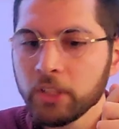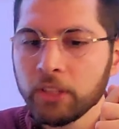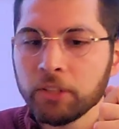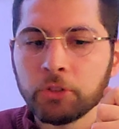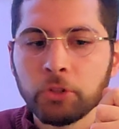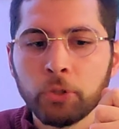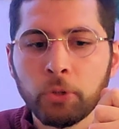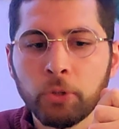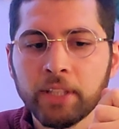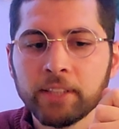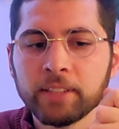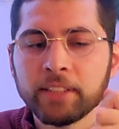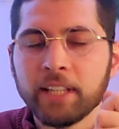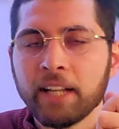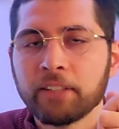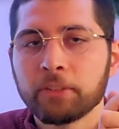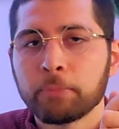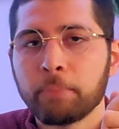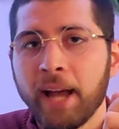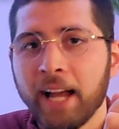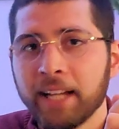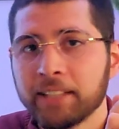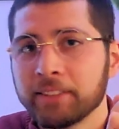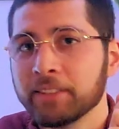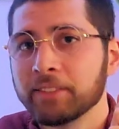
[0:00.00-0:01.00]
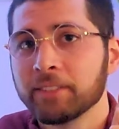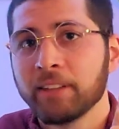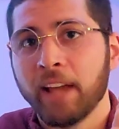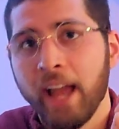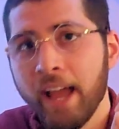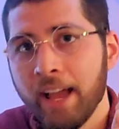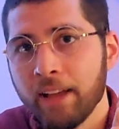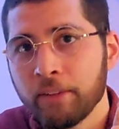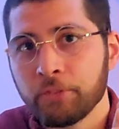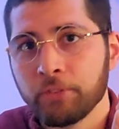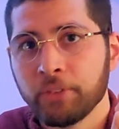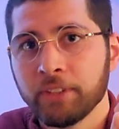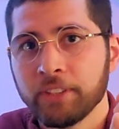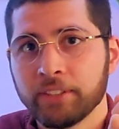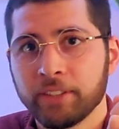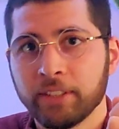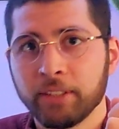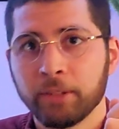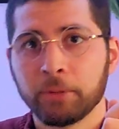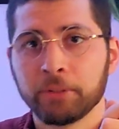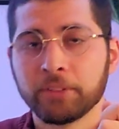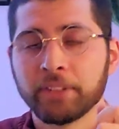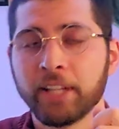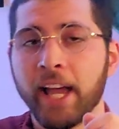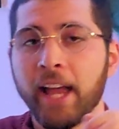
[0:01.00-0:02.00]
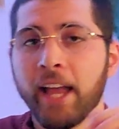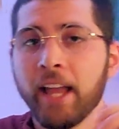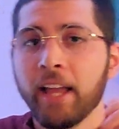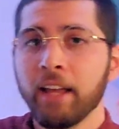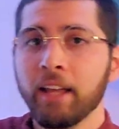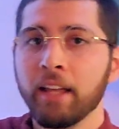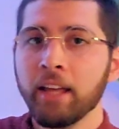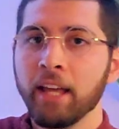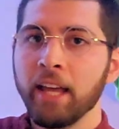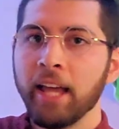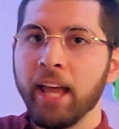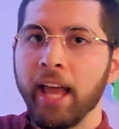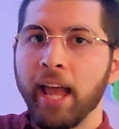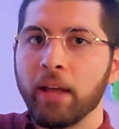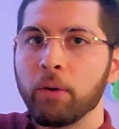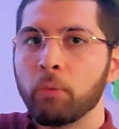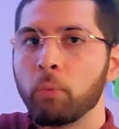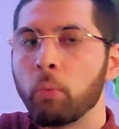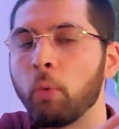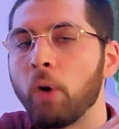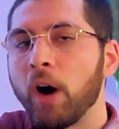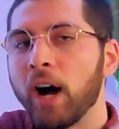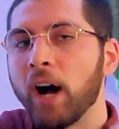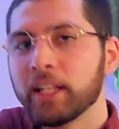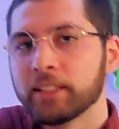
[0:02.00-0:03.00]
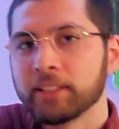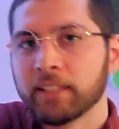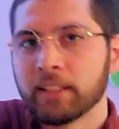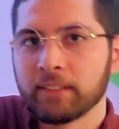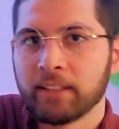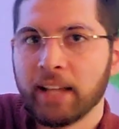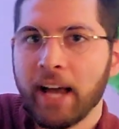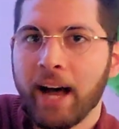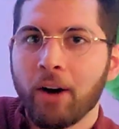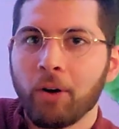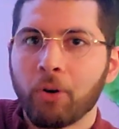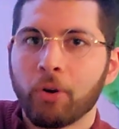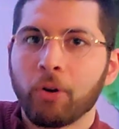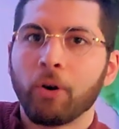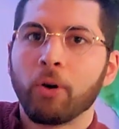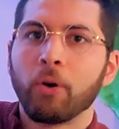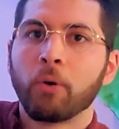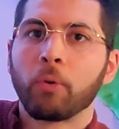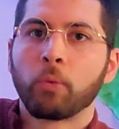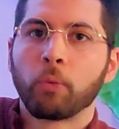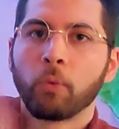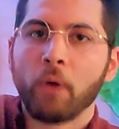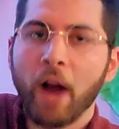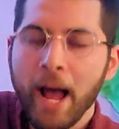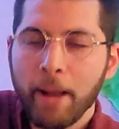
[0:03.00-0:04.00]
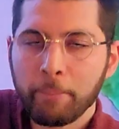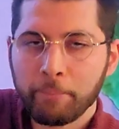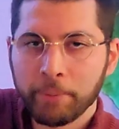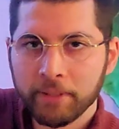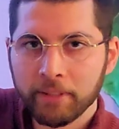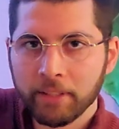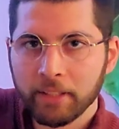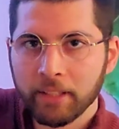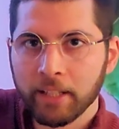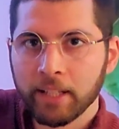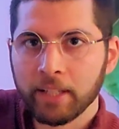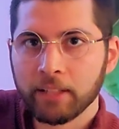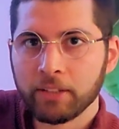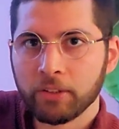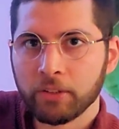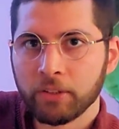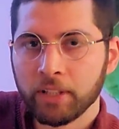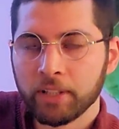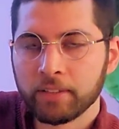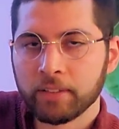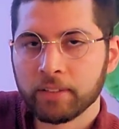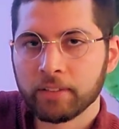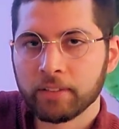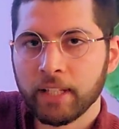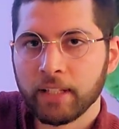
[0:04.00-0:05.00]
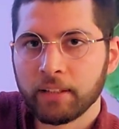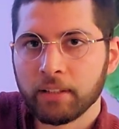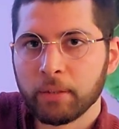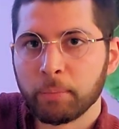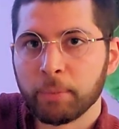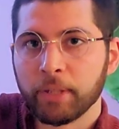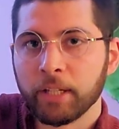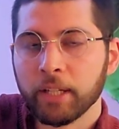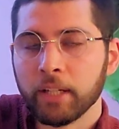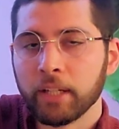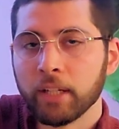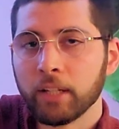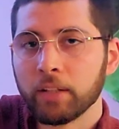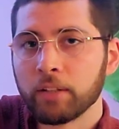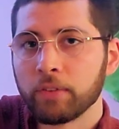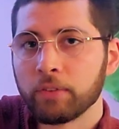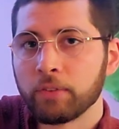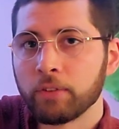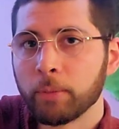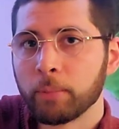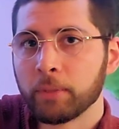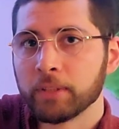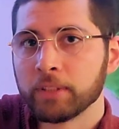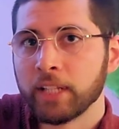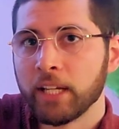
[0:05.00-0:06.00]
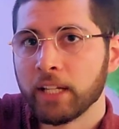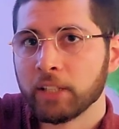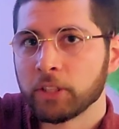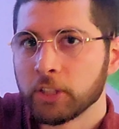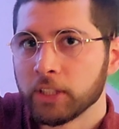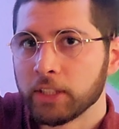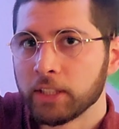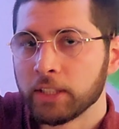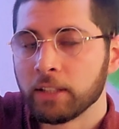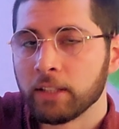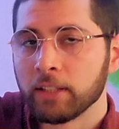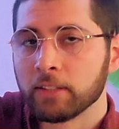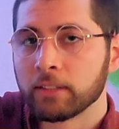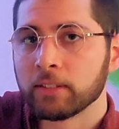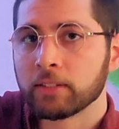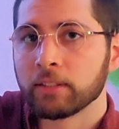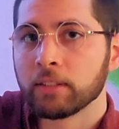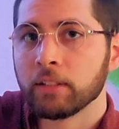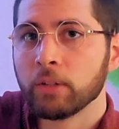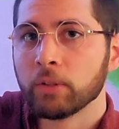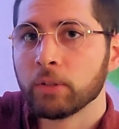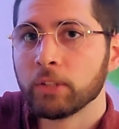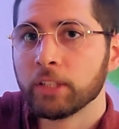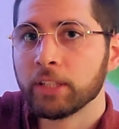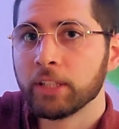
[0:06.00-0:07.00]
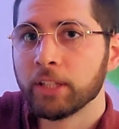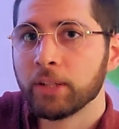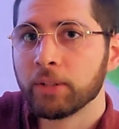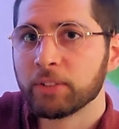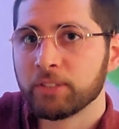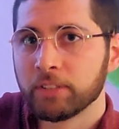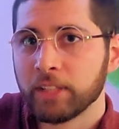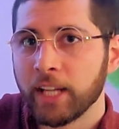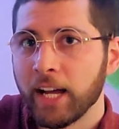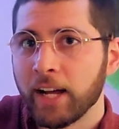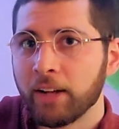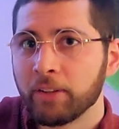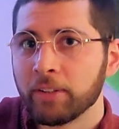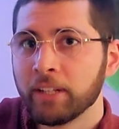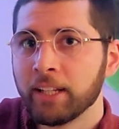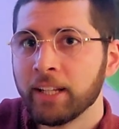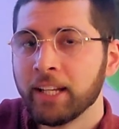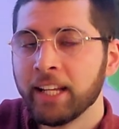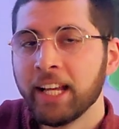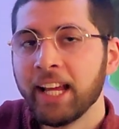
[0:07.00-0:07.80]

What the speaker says: You can test batches every single day and watch as the alcohol rapidly increases at the beginning of the fermentation and then slowly goes down.